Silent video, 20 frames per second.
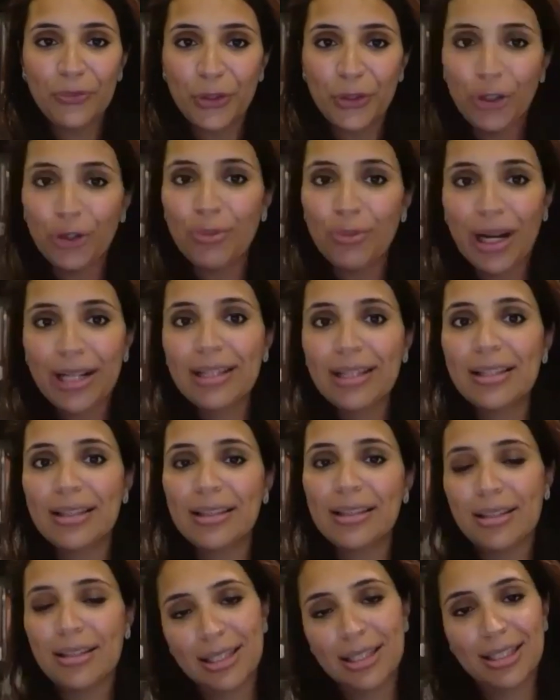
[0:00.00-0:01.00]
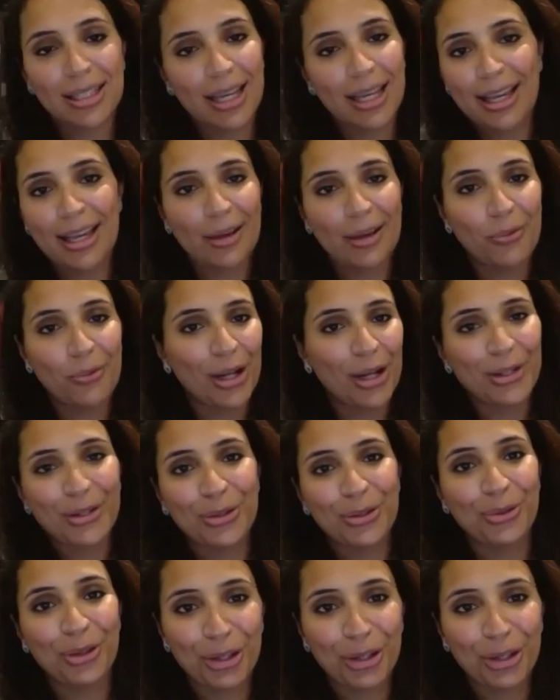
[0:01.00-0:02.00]
You might see 1,
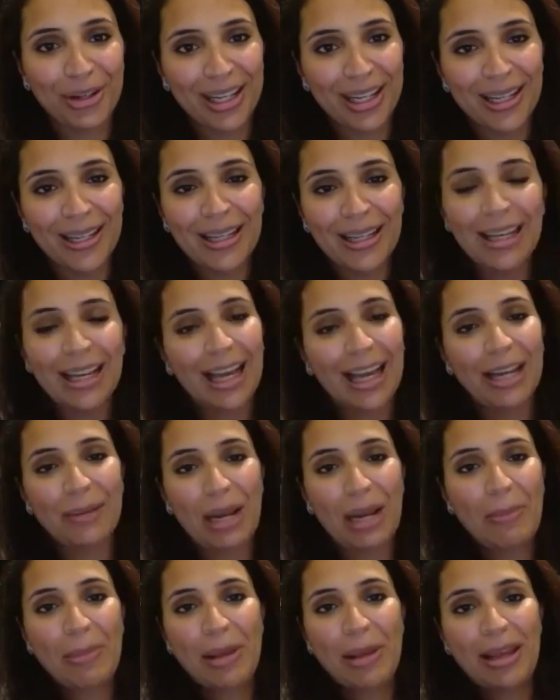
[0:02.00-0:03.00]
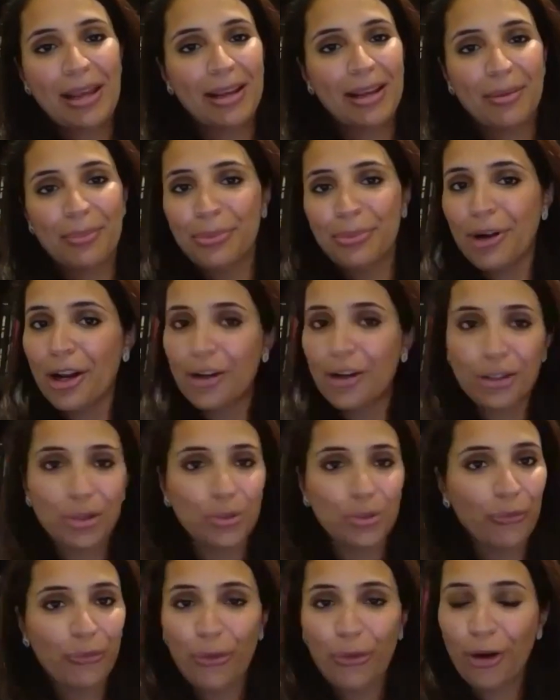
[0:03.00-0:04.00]
2, 3 and maybe brush
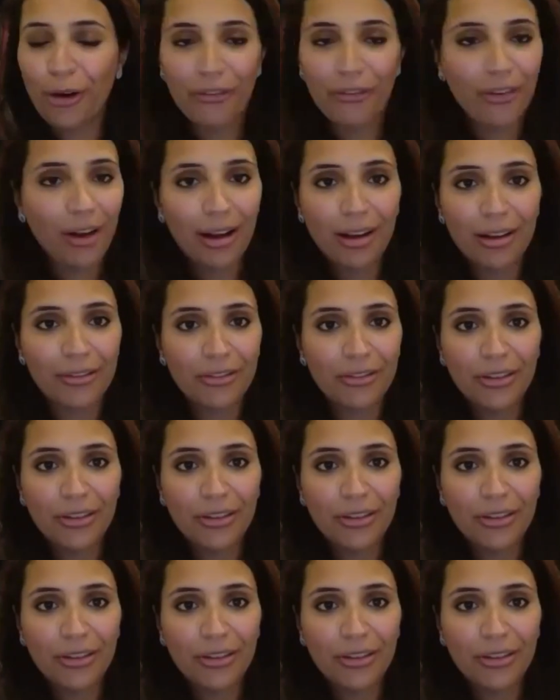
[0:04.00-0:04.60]
4, 5.